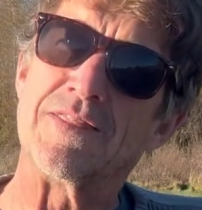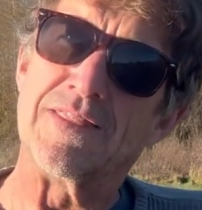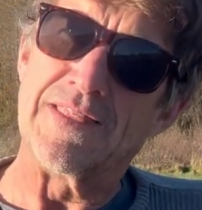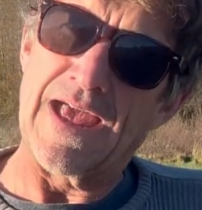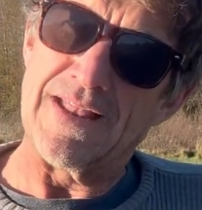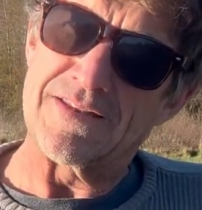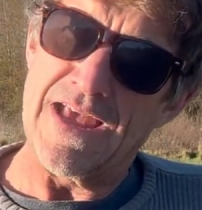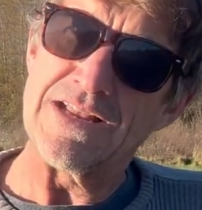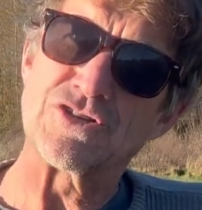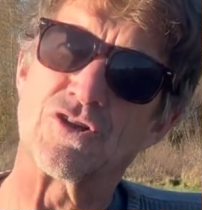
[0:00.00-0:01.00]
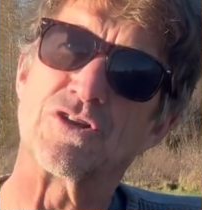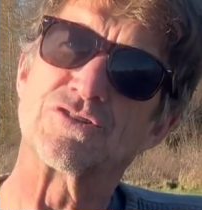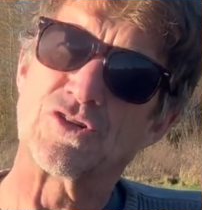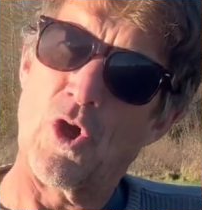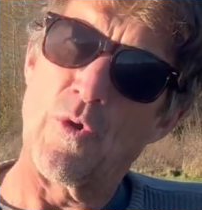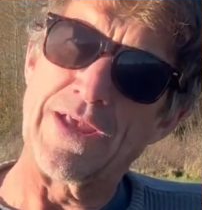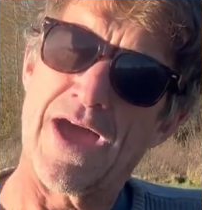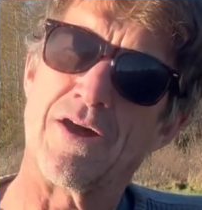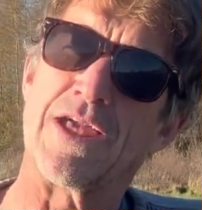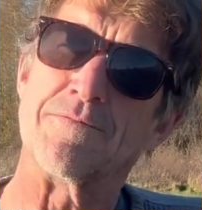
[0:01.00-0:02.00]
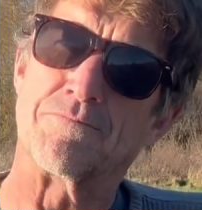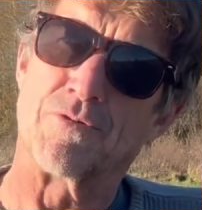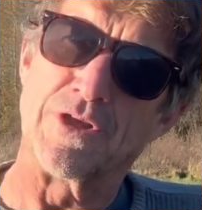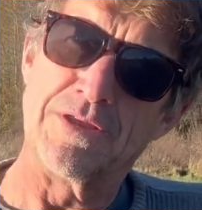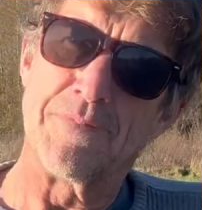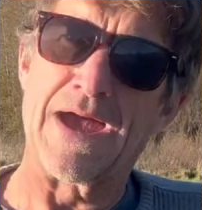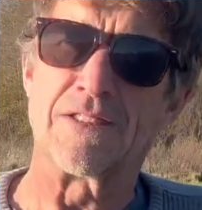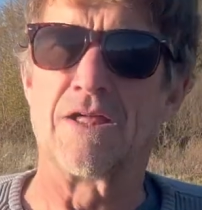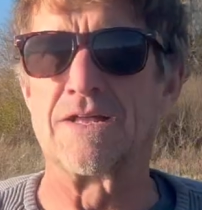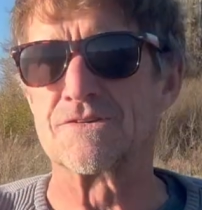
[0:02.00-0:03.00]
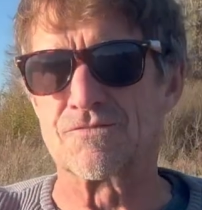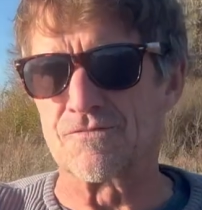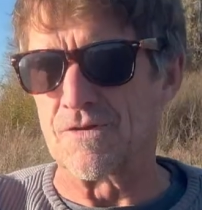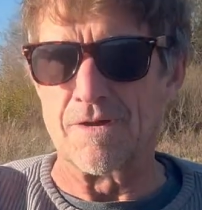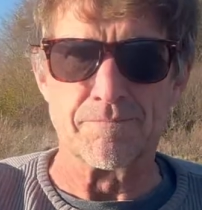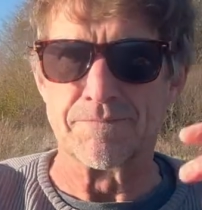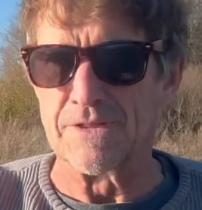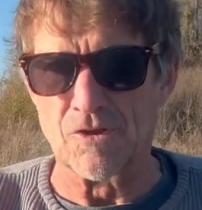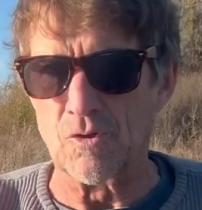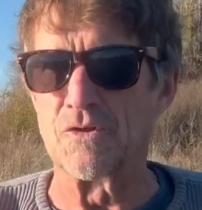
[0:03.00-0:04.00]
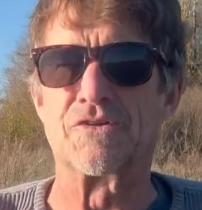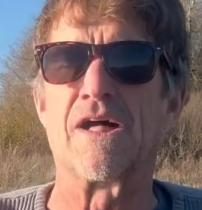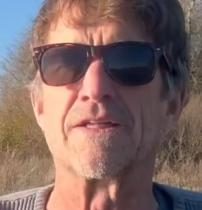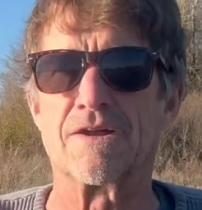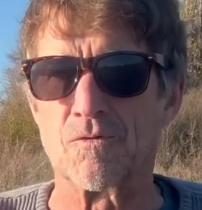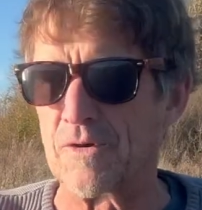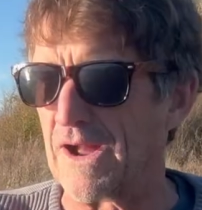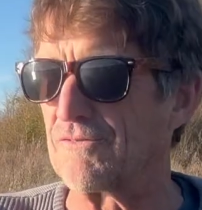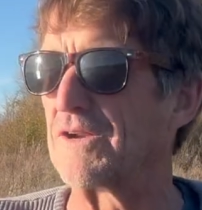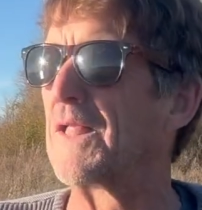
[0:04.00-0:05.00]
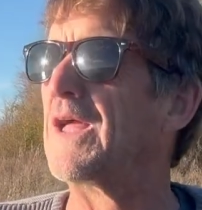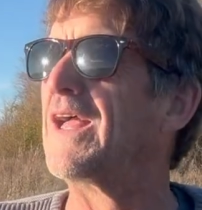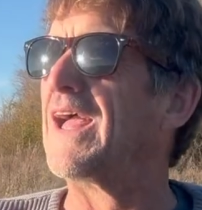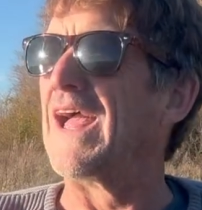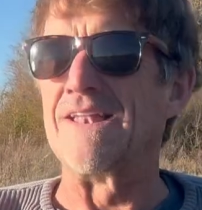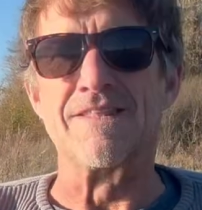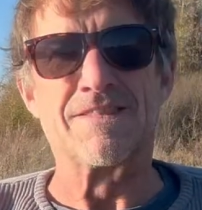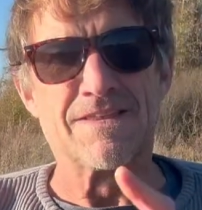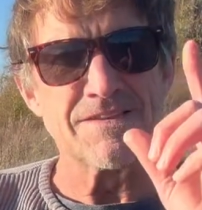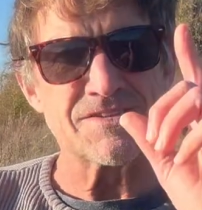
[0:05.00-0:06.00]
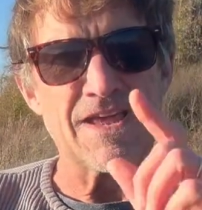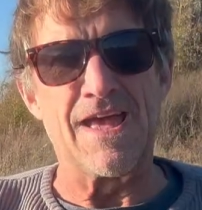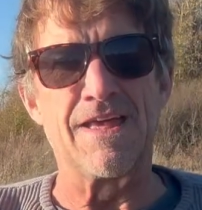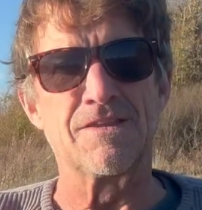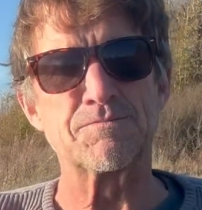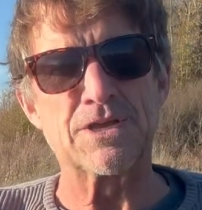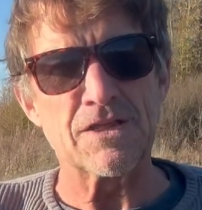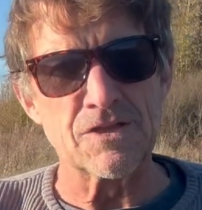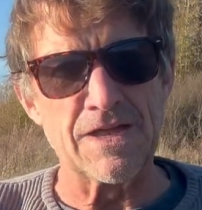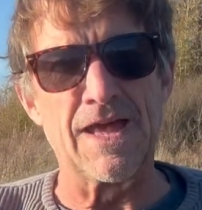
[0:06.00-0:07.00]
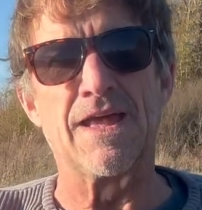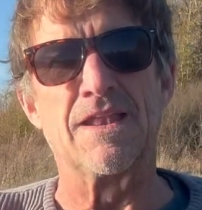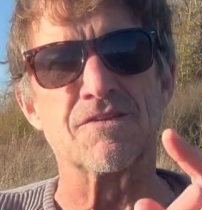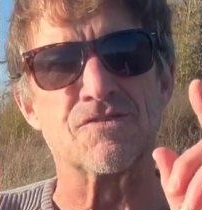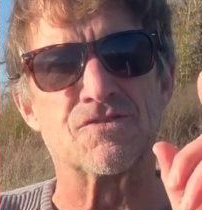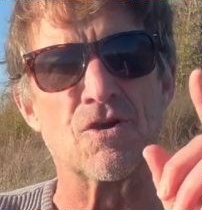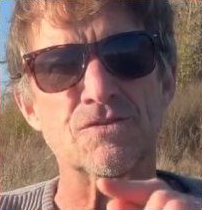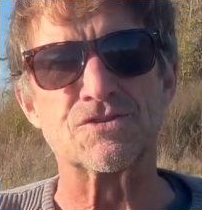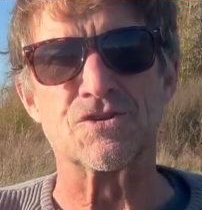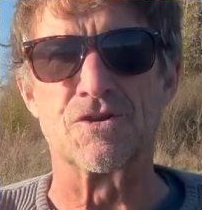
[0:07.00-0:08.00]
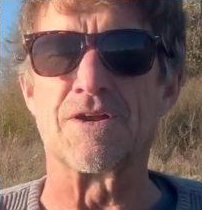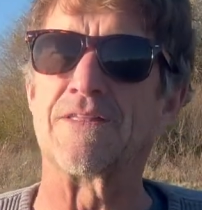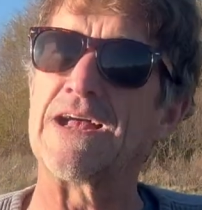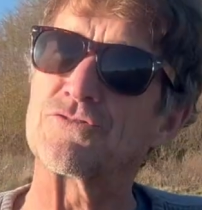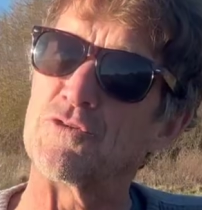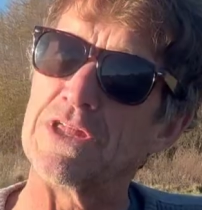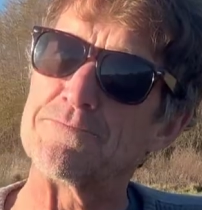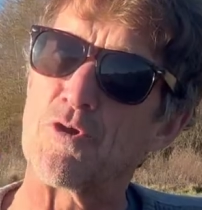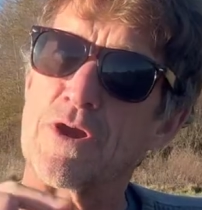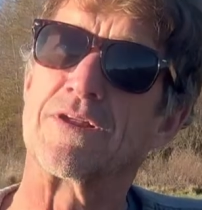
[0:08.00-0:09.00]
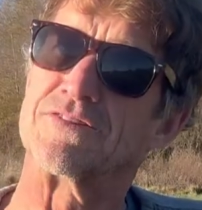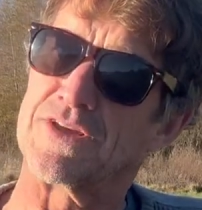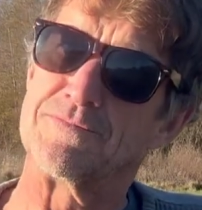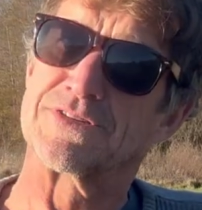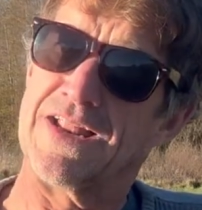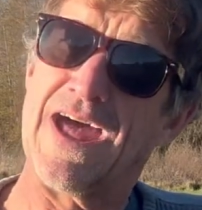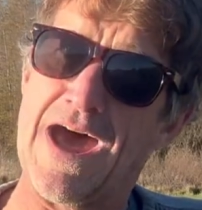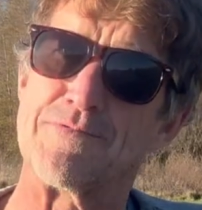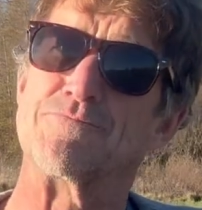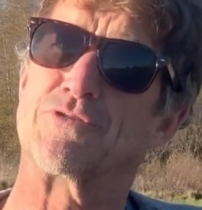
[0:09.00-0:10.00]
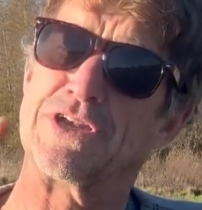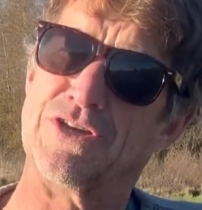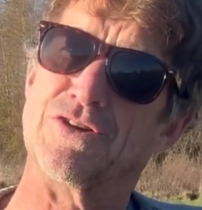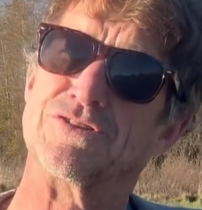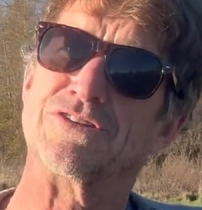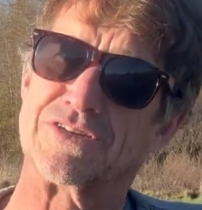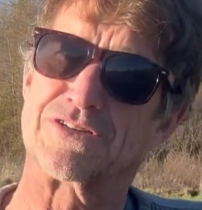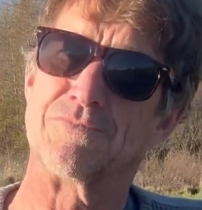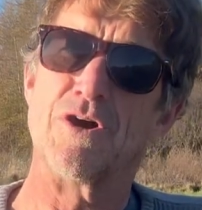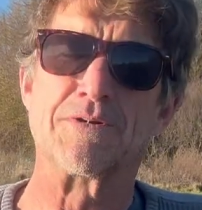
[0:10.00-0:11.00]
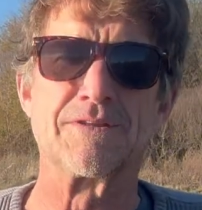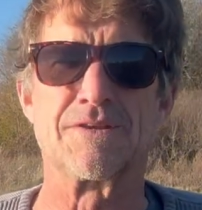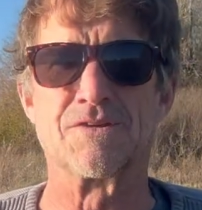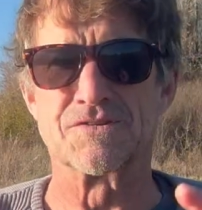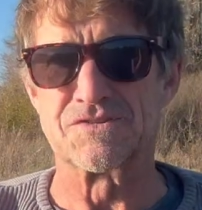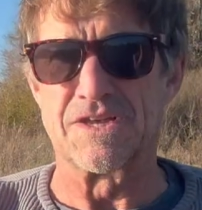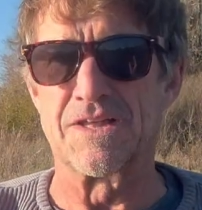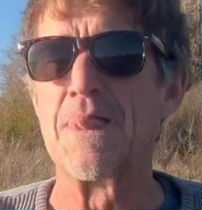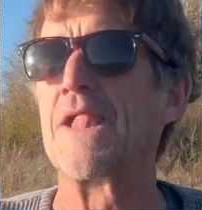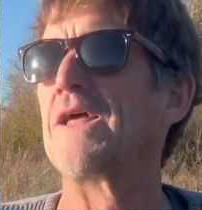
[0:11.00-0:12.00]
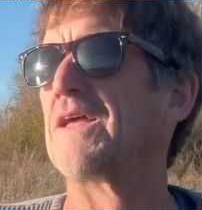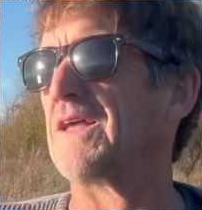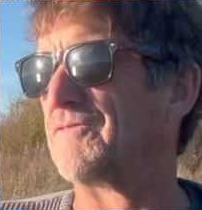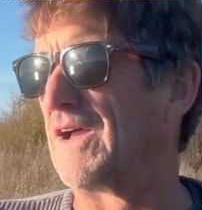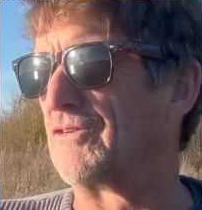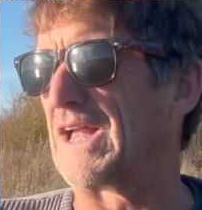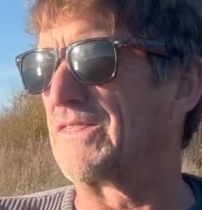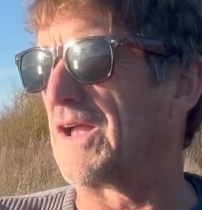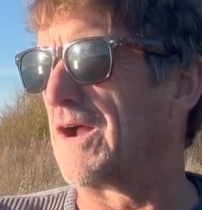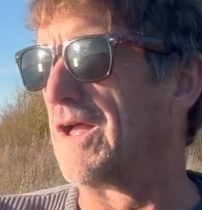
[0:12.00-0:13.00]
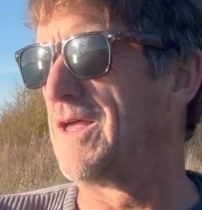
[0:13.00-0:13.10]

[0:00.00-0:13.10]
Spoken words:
They take turns going out and bringing back lunch from the local deli or wherever. And this particular day, it is Joe's turn. And that's really important, because something's going to happen pretty huge in just a moment. And you'll see if I ever get there.